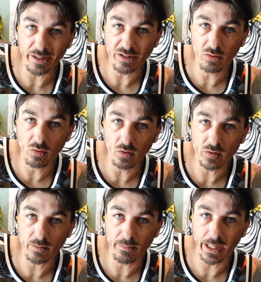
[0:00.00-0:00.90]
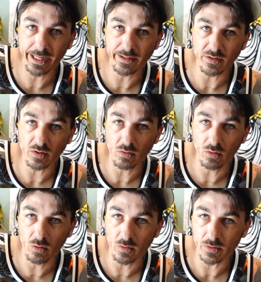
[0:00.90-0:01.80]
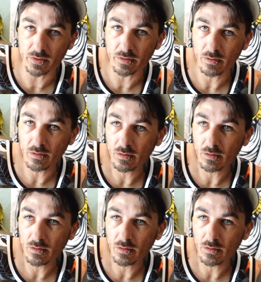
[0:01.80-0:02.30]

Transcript: ghouls, and my zools.